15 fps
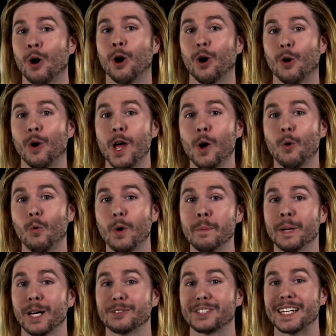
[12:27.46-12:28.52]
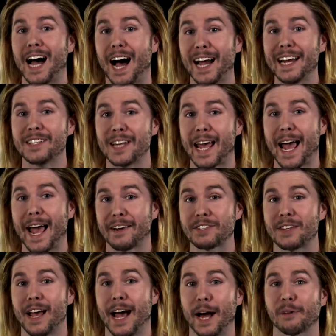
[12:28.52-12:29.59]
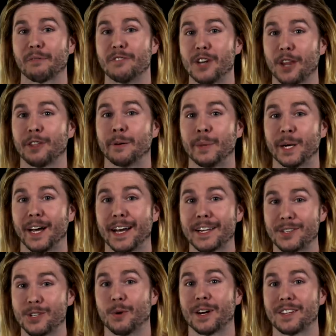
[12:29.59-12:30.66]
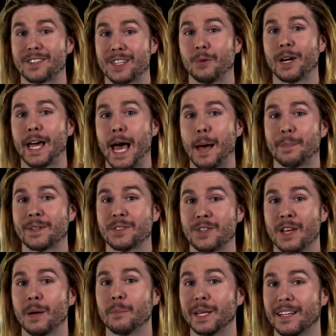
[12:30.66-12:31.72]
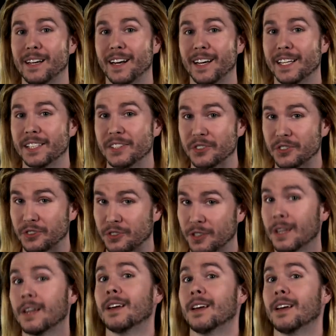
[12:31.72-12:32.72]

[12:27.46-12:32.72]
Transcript: Oh, we built an ice axe out of nothing but ice. You want to see what happens? Because